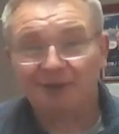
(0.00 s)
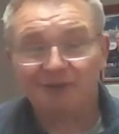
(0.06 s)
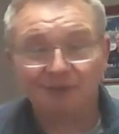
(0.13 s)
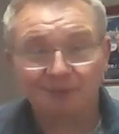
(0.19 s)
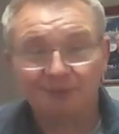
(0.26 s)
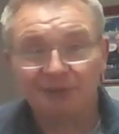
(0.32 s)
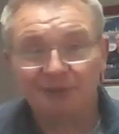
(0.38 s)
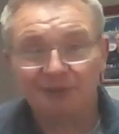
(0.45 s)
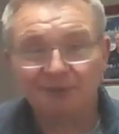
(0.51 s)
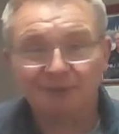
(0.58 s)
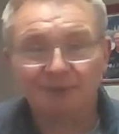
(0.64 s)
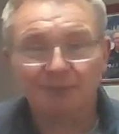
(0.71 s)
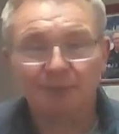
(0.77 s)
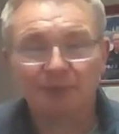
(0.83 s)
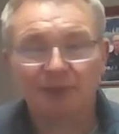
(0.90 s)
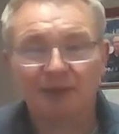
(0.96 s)
from,
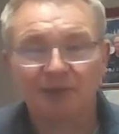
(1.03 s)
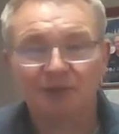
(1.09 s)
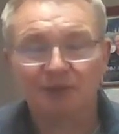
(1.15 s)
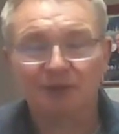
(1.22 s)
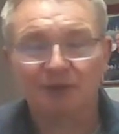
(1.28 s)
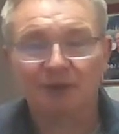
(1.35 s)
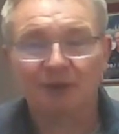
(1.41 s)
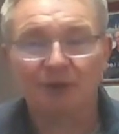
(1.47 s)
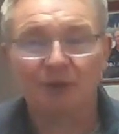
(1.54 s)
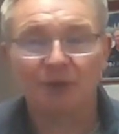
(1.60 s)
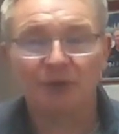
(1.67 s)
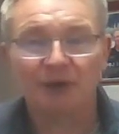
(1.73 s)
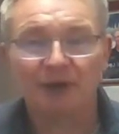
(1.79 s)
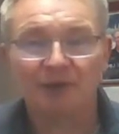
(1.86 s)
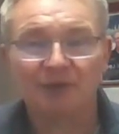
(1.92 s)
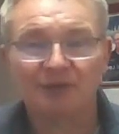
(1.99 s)
potential
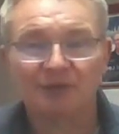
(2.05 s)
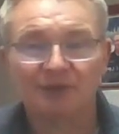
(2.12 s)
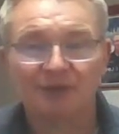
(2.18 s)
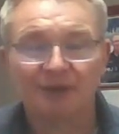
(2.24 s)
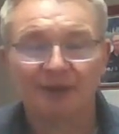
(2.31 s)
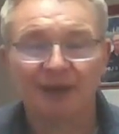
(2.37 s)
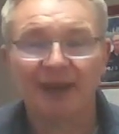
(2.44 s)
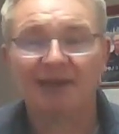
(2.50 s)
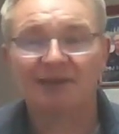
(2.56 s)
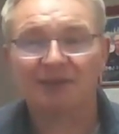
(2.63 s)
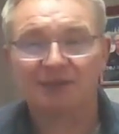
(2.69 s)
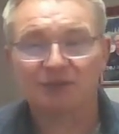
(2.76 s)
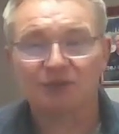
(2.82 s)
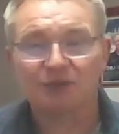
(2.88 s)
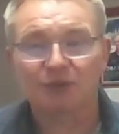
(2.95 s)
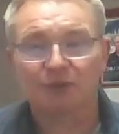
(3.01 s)
unauthorized
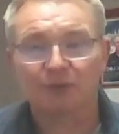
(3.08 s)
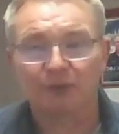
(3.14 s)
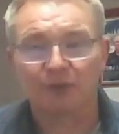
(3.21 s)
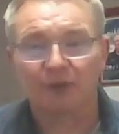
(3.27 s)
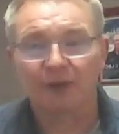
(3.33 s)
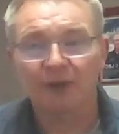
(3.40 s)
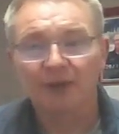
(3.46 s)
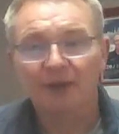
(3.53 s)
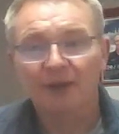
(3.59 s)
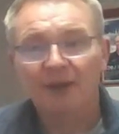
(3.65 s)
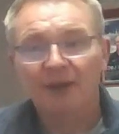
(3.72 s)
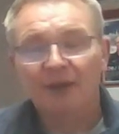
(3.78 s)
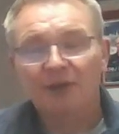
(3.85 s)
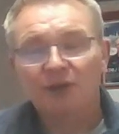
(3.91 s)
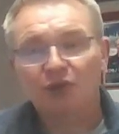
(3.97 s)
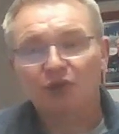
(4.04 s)
access and so forth.
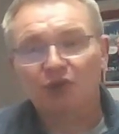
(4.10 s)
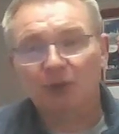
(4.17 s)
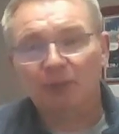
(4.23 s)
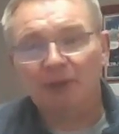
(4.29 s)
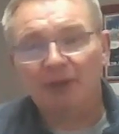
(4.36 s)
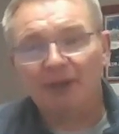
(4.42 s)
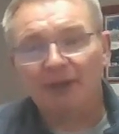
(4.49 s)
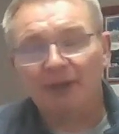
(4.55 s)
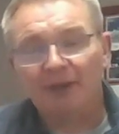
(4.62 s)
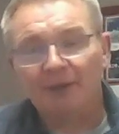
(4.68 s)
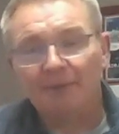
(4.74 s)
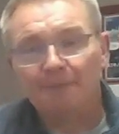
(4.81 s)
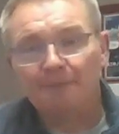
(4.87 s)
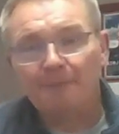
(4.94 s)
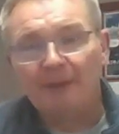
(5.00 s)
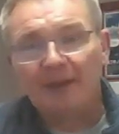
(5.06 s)
So some of
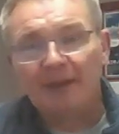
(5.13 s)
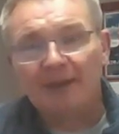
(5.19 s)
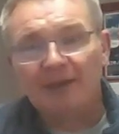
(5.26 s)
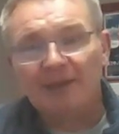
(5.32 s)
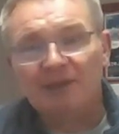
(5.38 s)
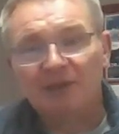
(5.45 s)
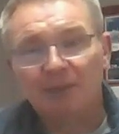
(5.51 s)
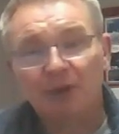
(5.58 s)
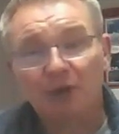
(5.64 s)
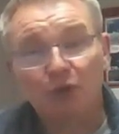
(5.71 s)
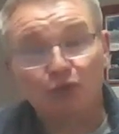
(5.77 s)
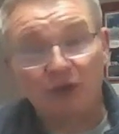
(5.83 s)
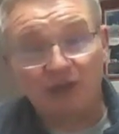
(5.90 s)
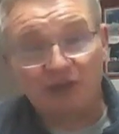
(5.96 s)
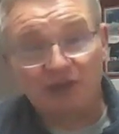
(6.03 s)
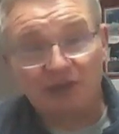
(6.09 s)
the
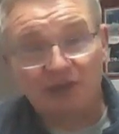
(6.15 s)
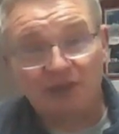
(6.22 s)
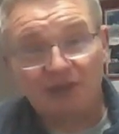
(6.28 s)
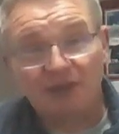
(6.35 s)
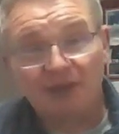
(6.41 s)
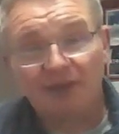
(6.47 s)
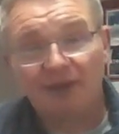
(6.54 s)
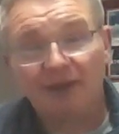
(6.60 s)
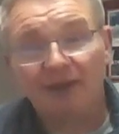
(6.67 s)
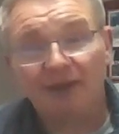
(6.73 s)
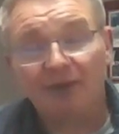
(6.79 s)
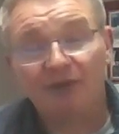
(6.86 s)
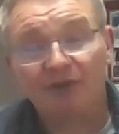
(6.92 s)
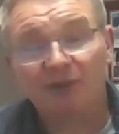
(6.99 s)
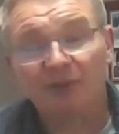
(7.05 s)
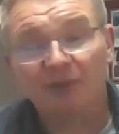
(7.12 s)
risks,
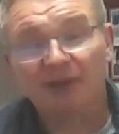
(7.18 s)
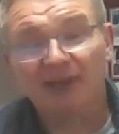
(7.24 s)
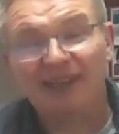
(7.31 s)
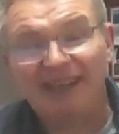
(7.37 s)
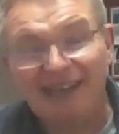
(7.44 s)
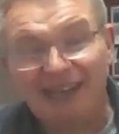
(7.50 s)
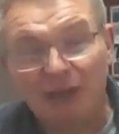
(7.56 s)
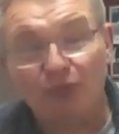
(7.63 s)
or some of the key